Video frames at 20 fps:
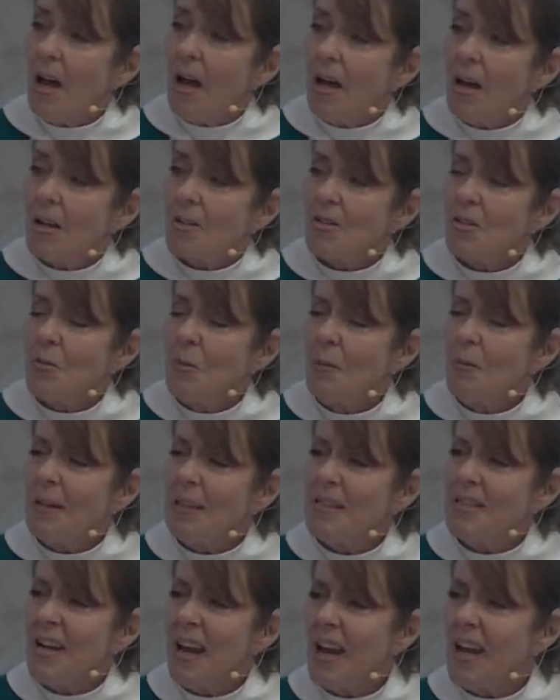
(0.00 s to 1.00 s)
So when we
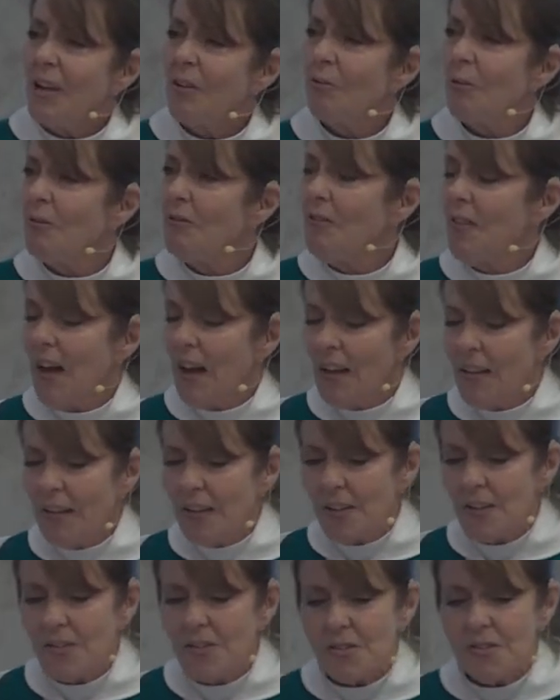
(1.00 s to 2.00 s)
take
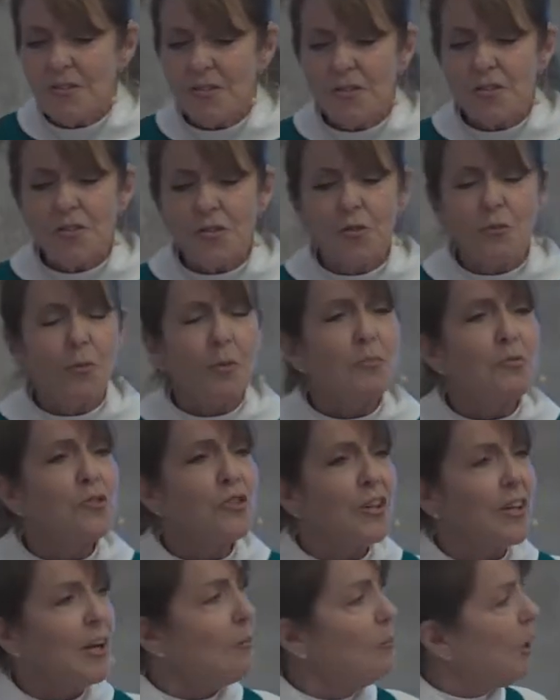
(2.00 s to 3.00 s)
Revelli's
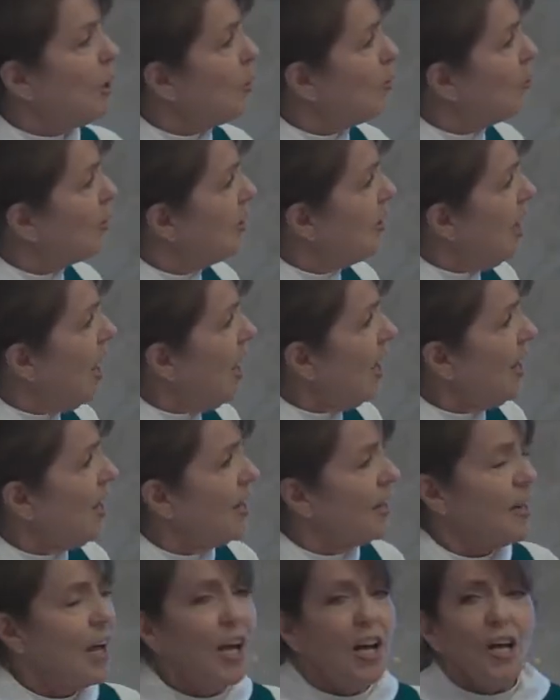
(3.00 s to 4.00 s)
description and we apply
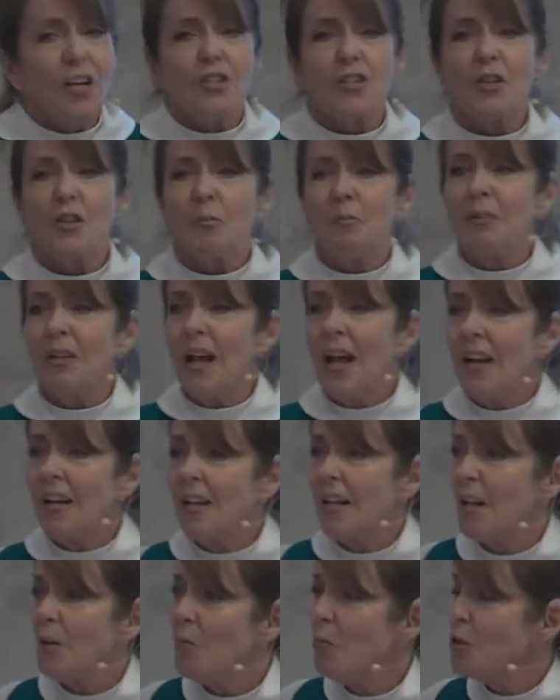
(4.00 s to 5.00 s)
it to the
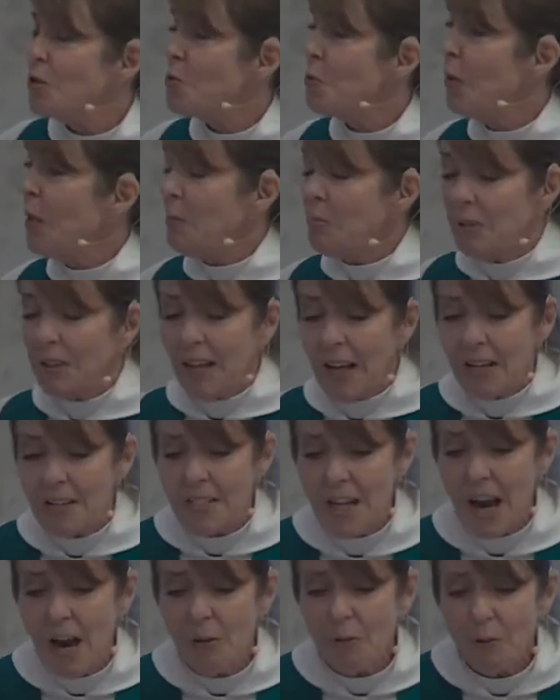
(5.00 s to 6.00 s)
planet on which we plant
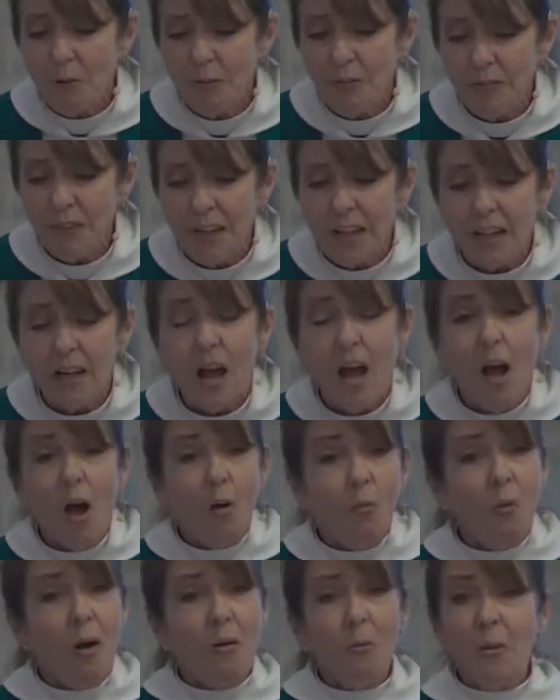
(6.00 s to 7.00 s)
our feet,
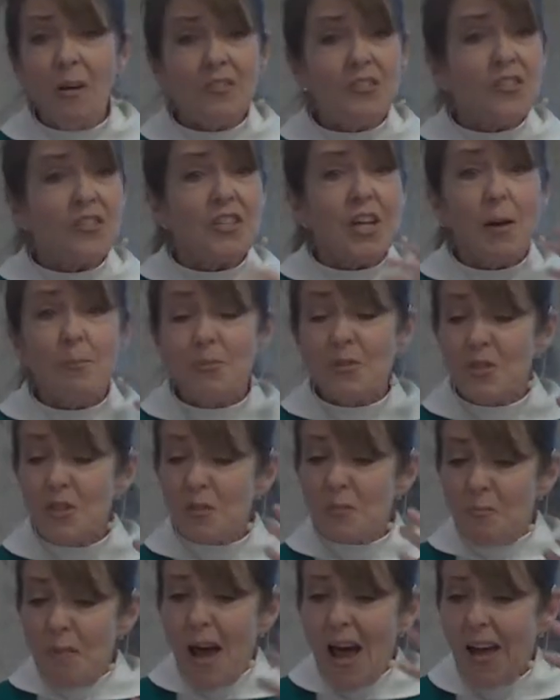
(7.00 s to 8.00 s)
well, we step
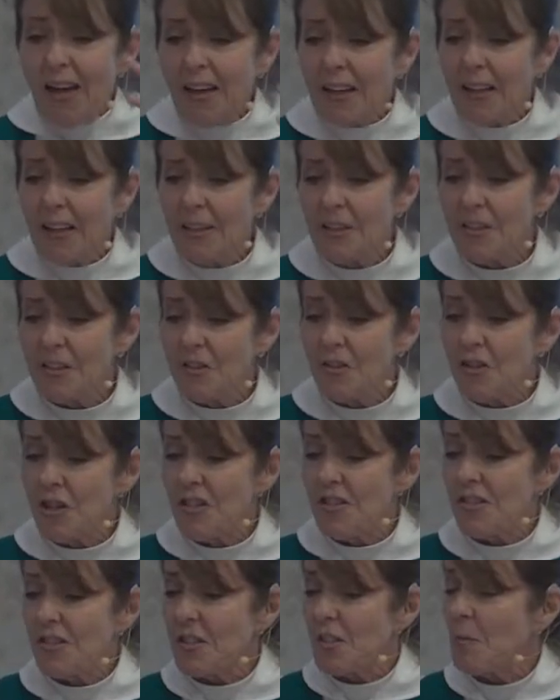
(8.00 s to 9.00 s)
smack into
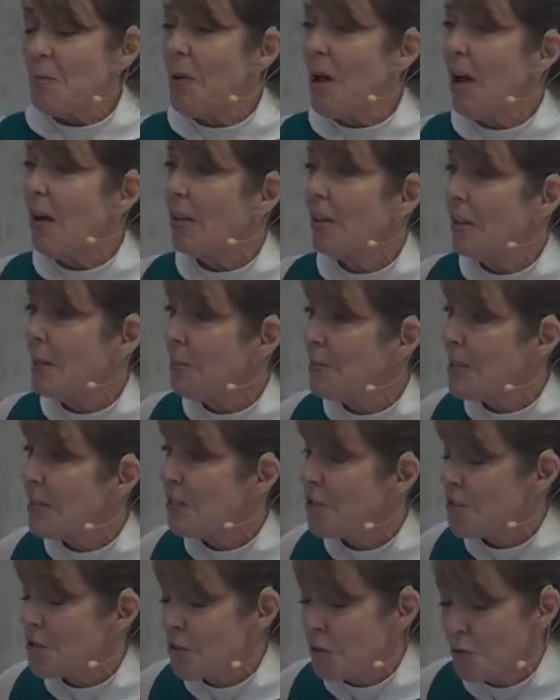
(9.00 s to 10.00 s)
Jesus' apocalyptic
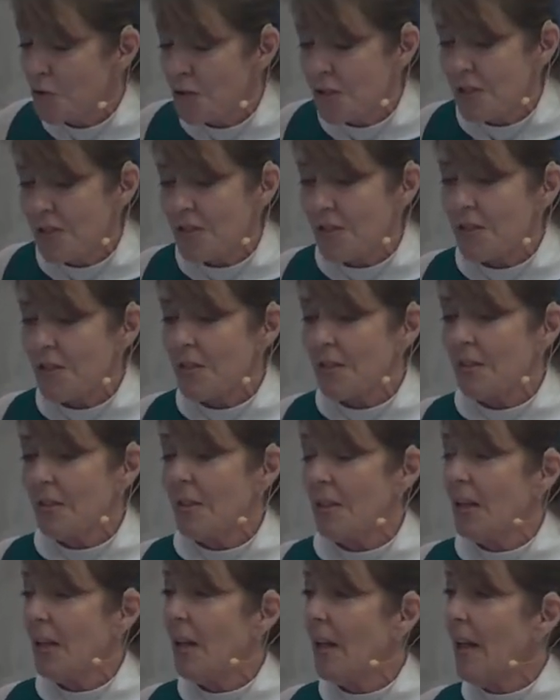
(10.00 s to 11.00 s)
assertions.
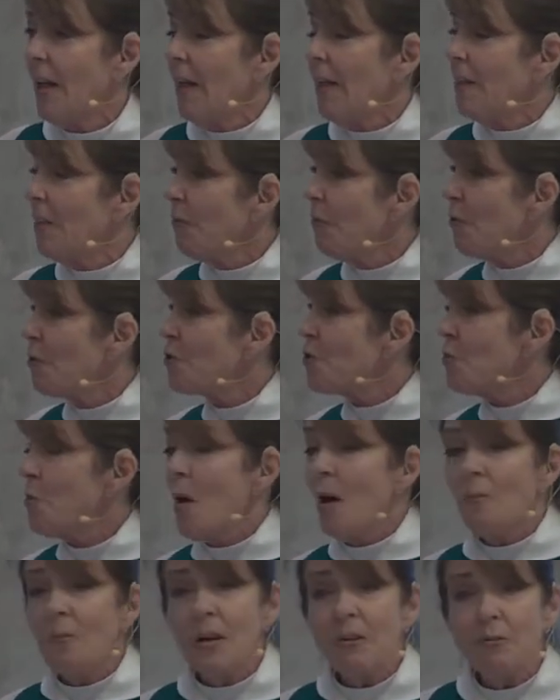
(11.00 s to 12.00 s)
The first
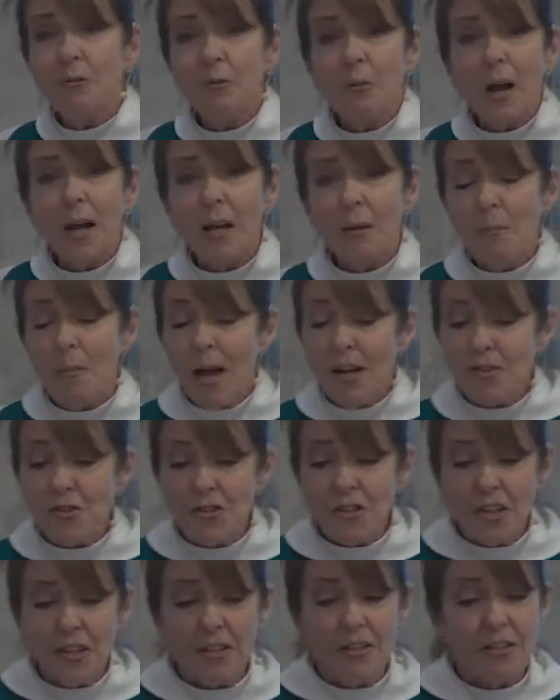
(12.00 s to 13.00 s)
one we've already
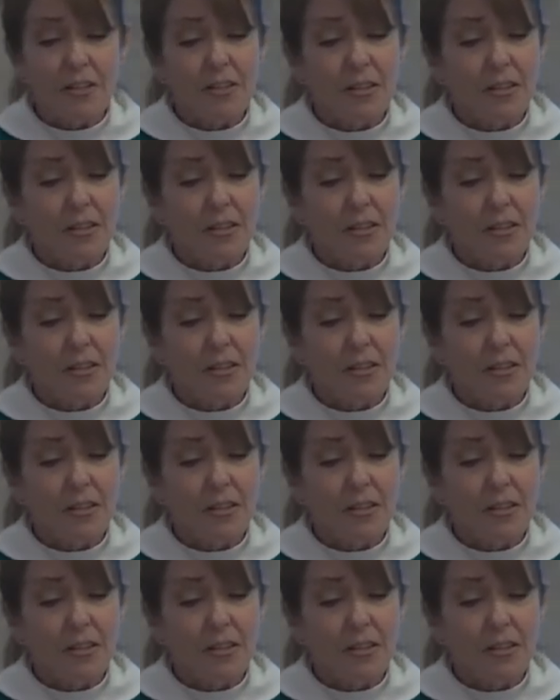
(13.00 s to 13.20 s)
mentioned.